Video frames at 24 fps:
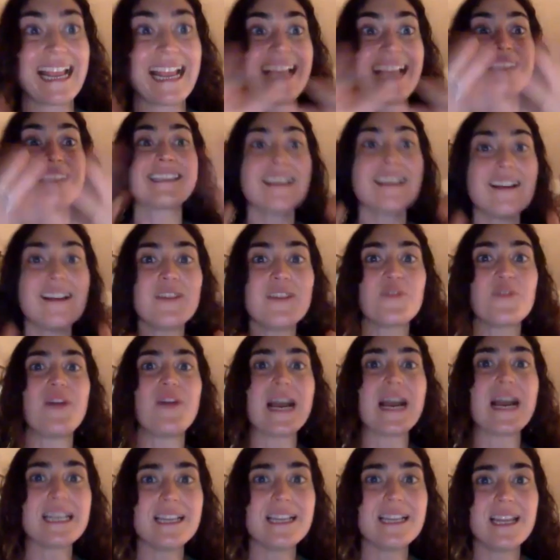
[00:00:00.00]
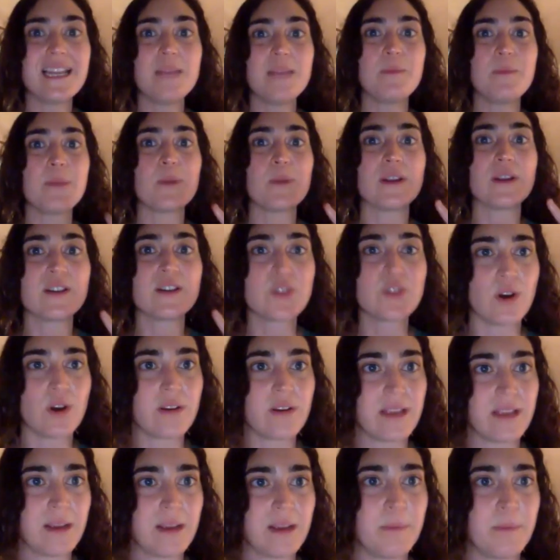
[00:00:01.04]
like it's finally people are
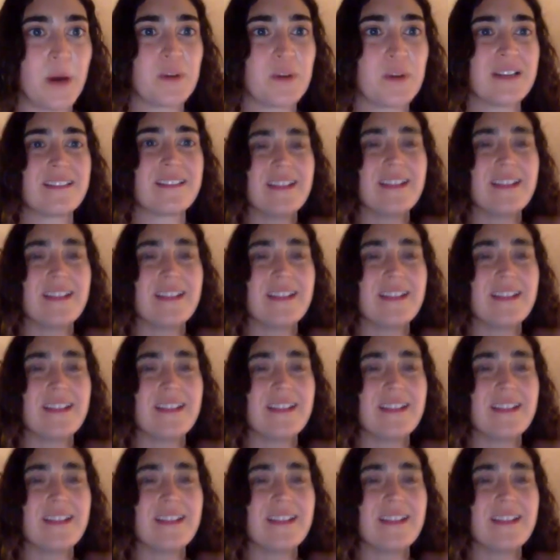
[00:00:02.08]
talking about it.